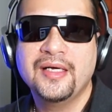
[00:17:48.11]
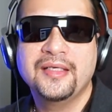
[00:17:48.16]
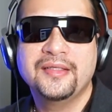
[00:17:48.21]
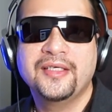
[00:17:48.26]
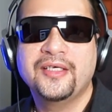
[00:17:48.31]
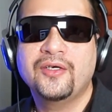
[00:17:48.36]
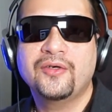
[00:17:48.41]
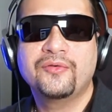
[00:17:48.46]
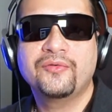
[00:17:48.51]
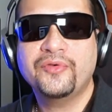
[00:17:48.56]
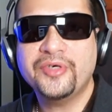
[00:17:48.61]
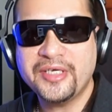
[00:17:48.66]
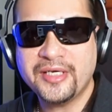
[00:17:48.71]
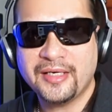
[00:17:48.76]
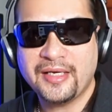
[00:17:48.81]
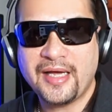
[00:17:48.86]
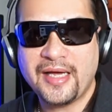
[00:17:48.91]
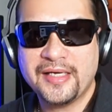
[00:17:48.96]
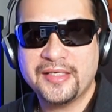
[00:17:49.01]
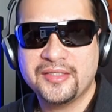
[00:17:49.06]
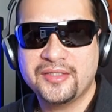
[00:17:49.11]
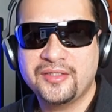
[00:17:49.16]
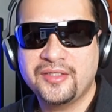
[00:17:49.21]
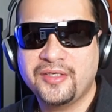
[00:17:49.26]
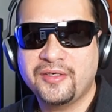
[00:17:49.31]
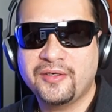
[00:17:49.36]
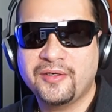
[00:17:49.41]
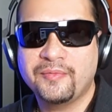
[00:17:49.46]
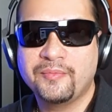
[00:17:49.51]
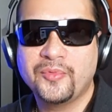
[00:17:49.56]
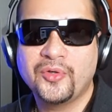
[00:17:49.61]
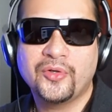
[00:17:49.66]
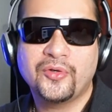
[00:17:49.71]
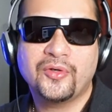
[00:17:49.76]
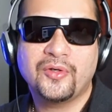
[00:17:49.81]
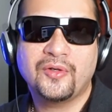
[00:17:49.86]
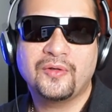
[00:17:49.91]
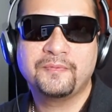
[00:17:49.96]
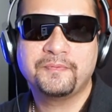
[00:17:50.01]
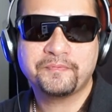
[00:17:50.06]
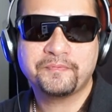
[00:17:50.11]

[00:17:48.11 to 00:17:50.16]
They don't realize their moral